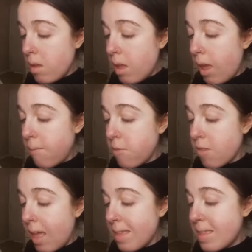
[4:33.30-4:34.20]

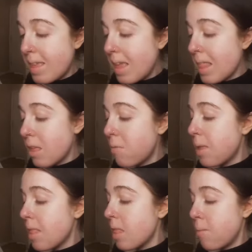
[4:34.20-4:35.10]
Everlasting
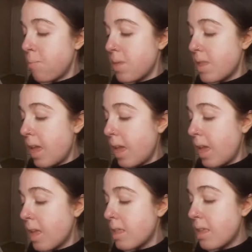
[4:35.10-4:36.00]
liquid lip
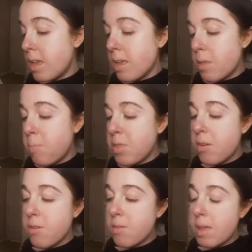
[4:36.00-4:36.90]
sticks,
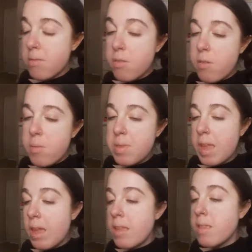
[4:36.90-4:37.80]
but they're lip
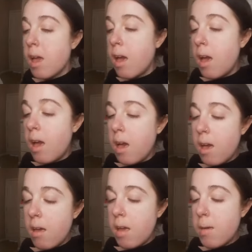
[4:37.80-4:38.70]
stains.
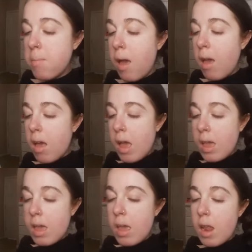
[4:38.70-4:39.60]

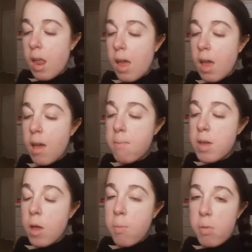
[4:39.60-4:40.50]
I have
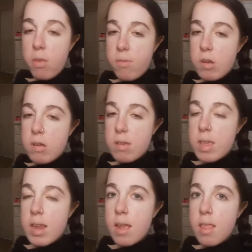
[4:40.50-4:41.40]
a couple of
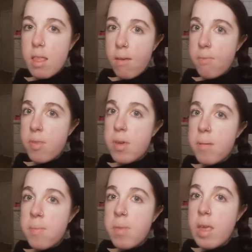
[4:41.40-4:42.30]
hers and I love them,